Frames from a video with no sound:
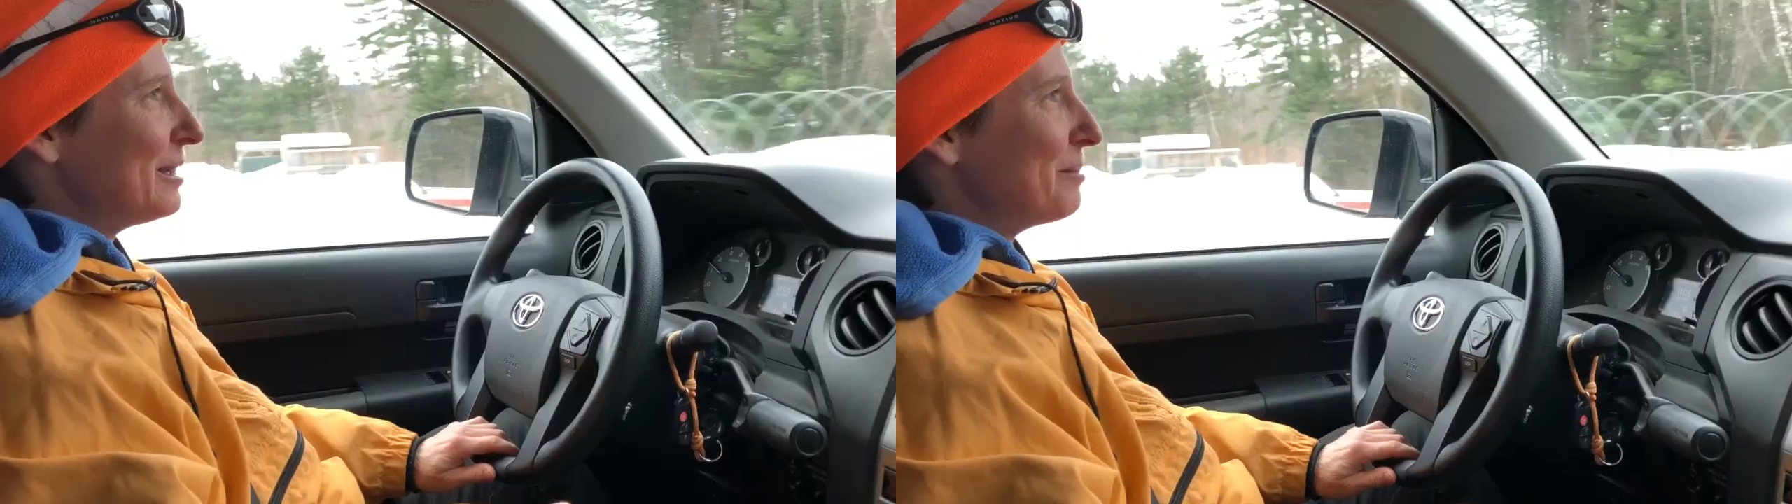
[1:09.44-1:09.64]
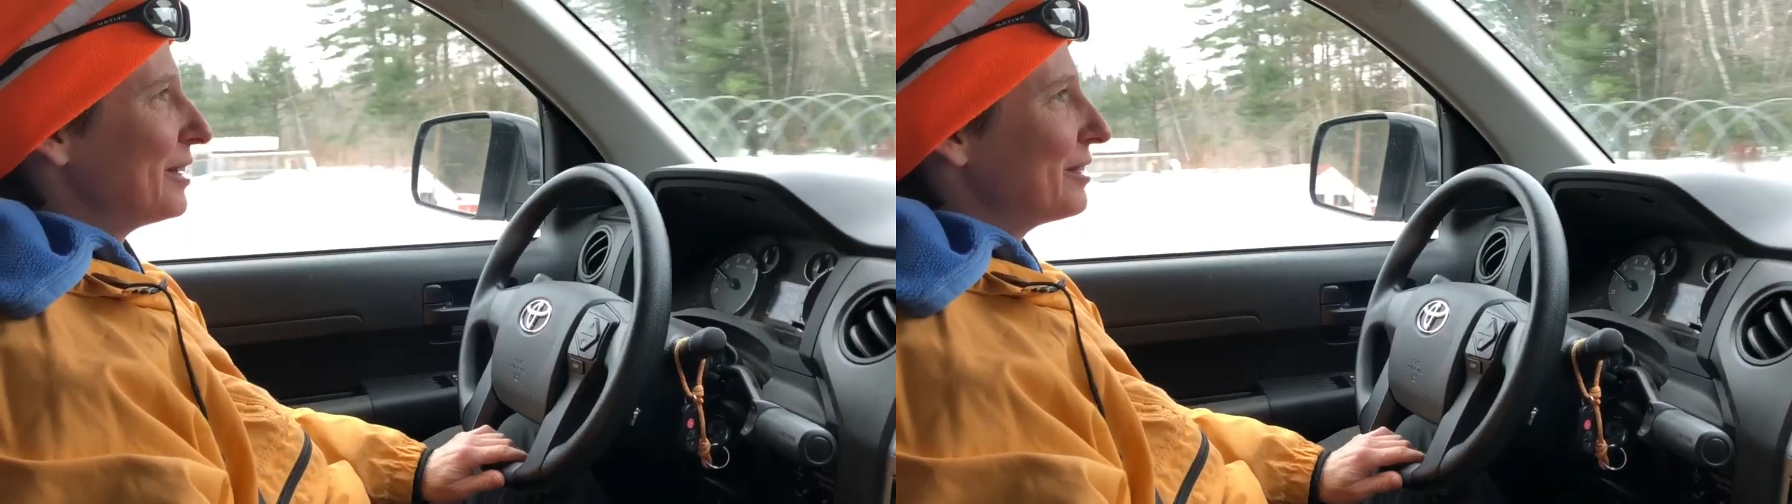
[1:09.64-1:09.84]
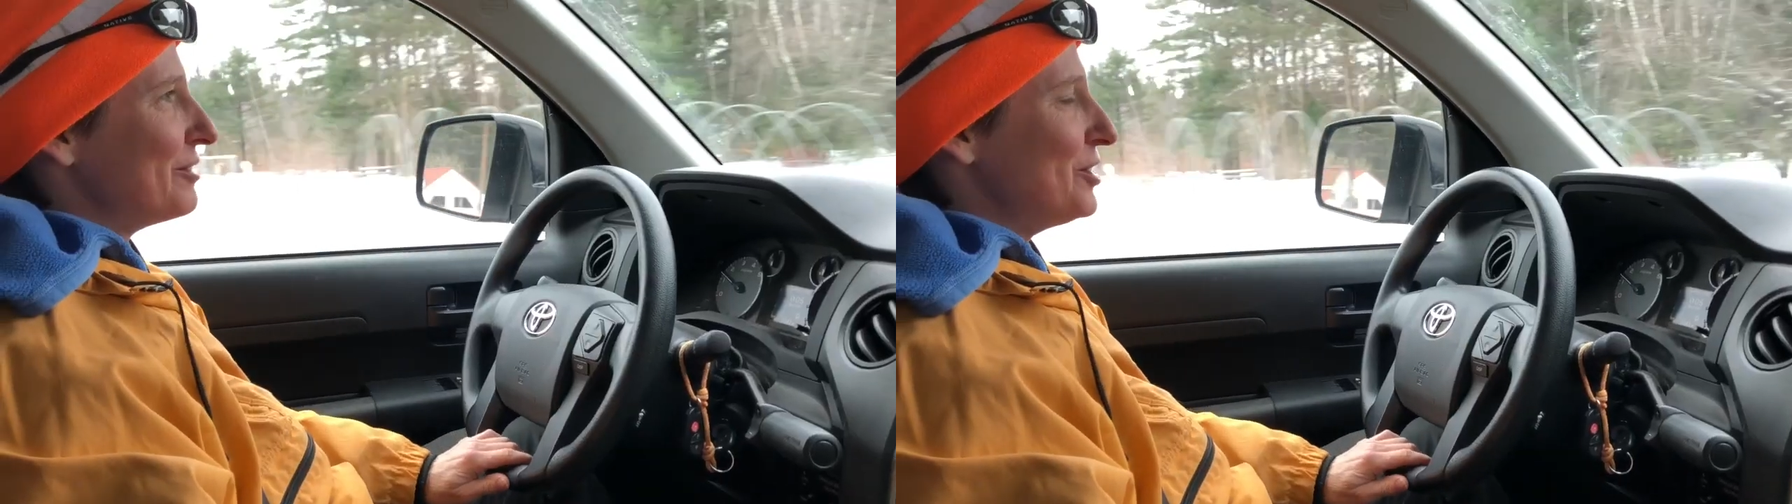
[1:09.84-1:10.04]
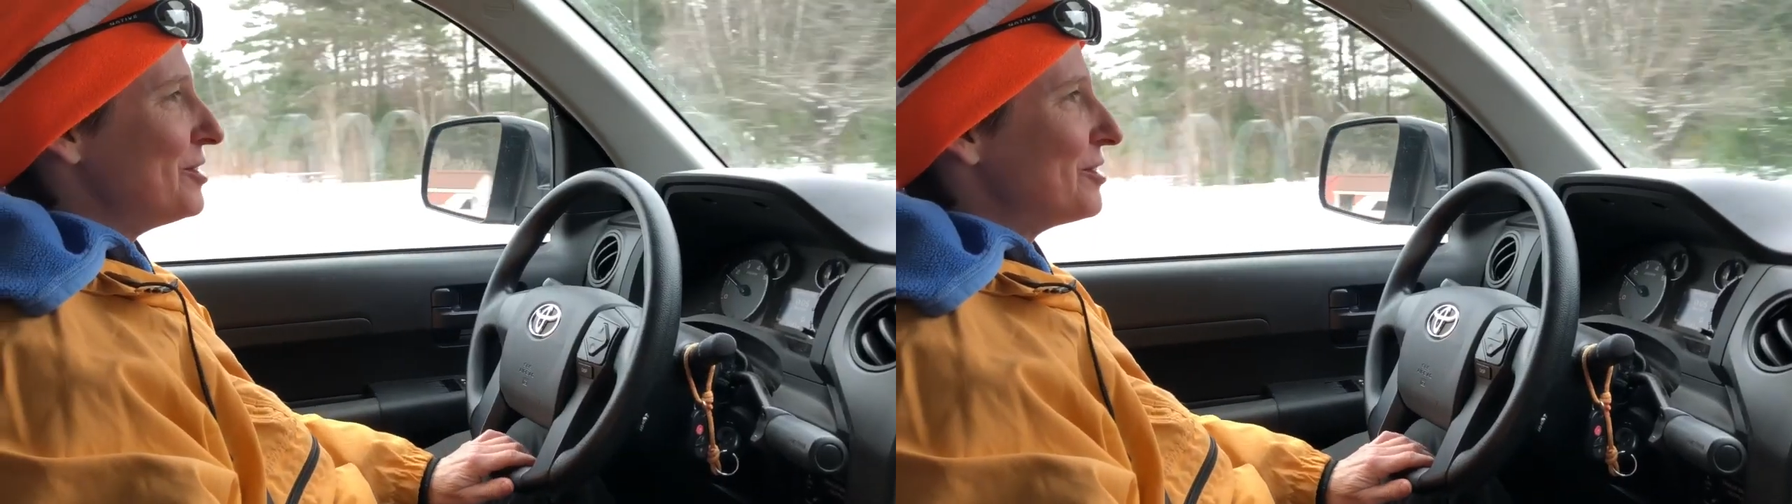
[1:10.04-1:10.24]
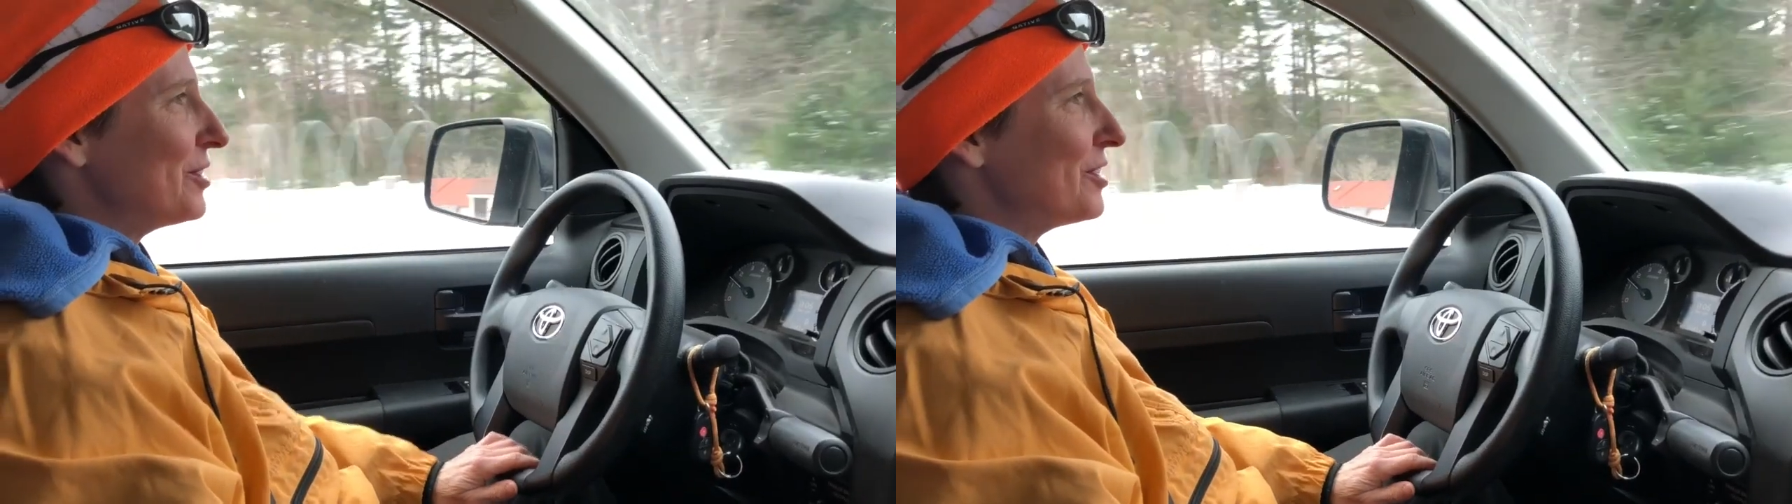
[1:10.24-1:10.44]
In the middle of
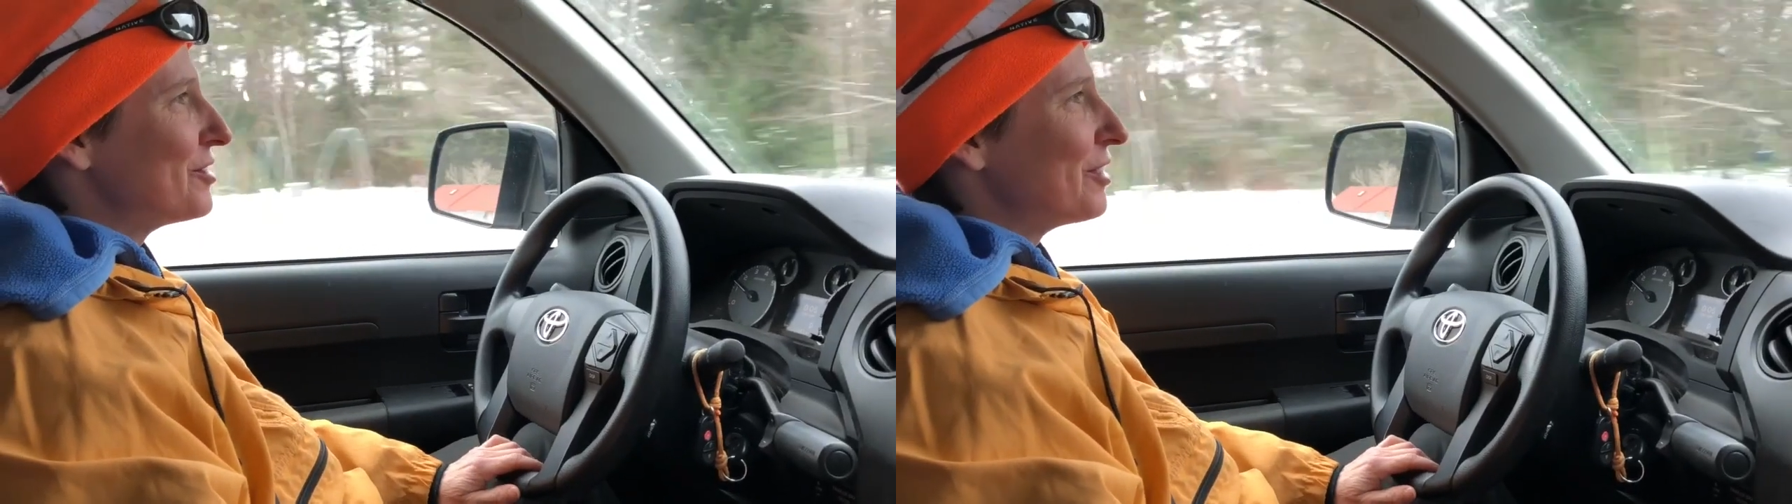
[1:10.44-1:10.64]
junior year,